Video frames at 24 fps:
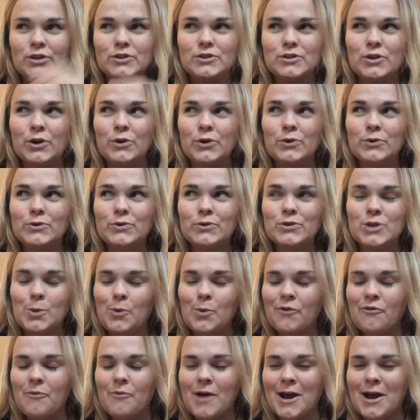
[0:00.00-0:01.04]
So
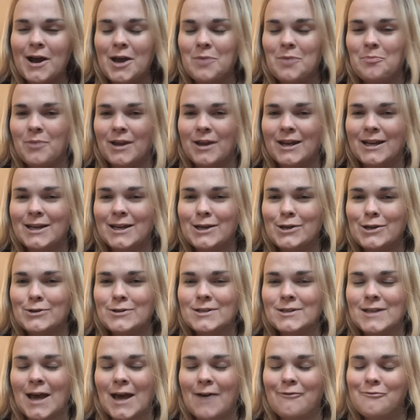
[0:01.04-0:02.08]
some of my
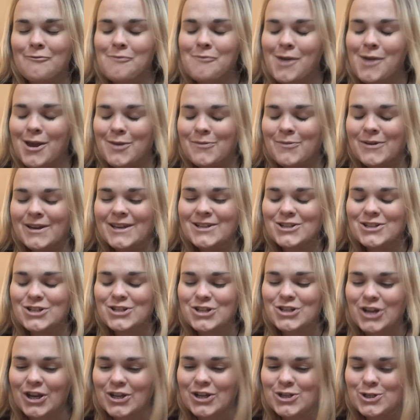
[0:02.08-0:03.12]
opinions have maybe
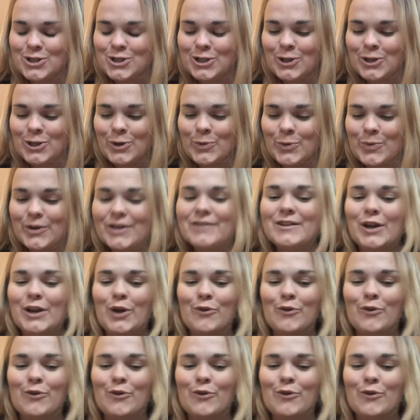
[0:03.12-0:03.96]
changed a little bit.